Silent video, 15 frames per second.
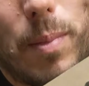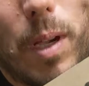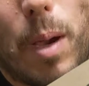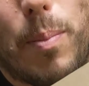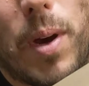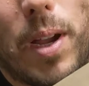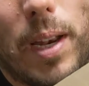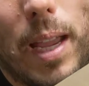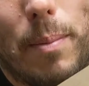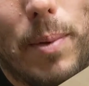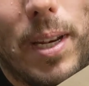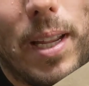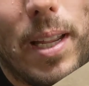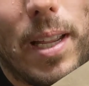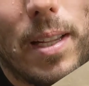Gabon
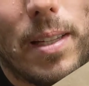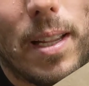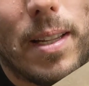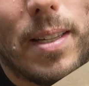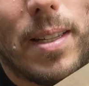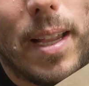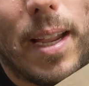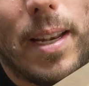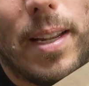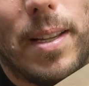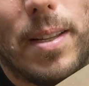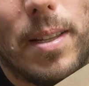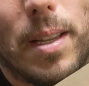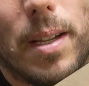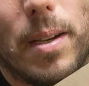ebony is on
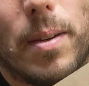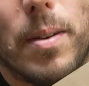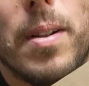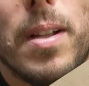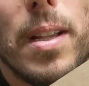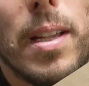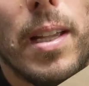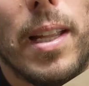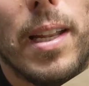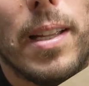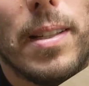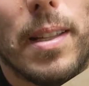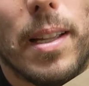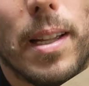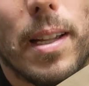CITES, so it
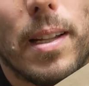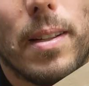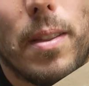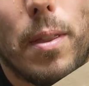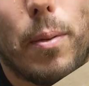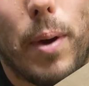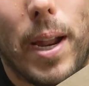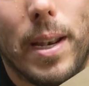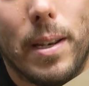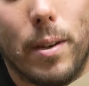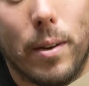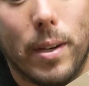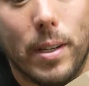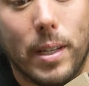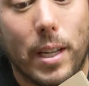is a threatened
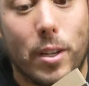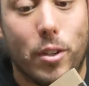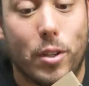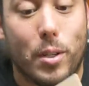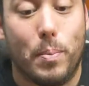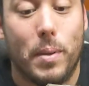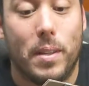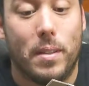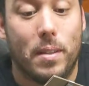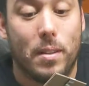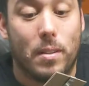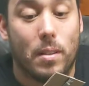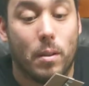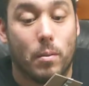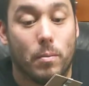or endangered
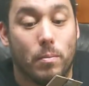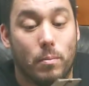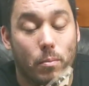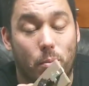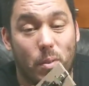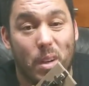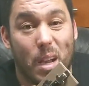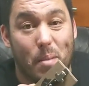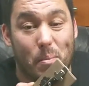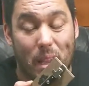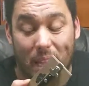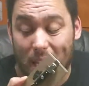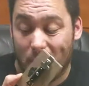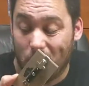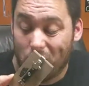species, so we're not
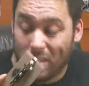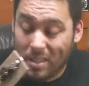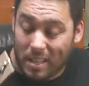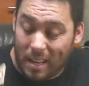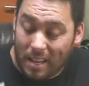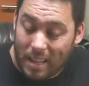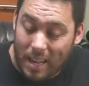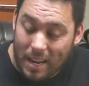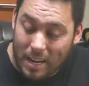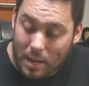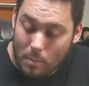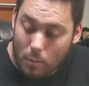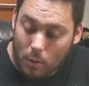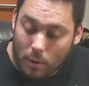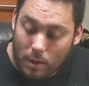making hookahs out of that
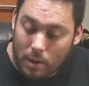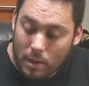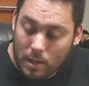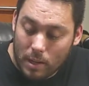anymore.